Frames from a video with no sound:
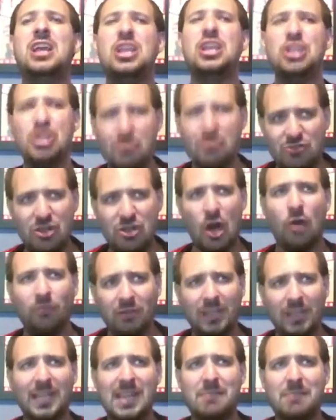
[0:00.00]
you don't
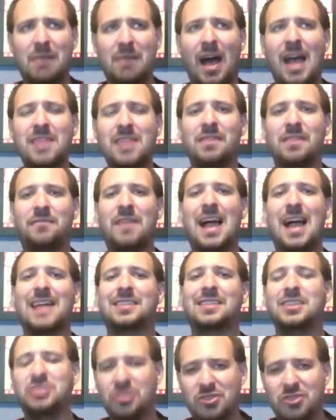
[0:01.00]
really mind the fact
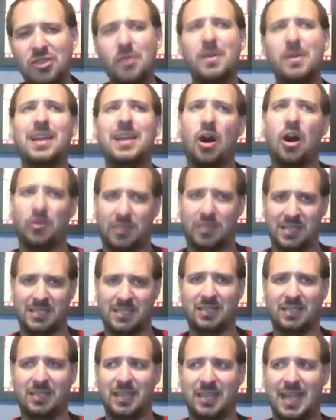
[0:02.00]
that you're doing all this
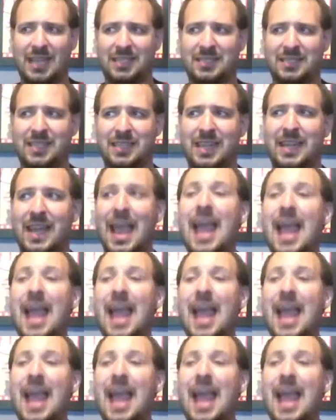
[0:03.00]
collecting.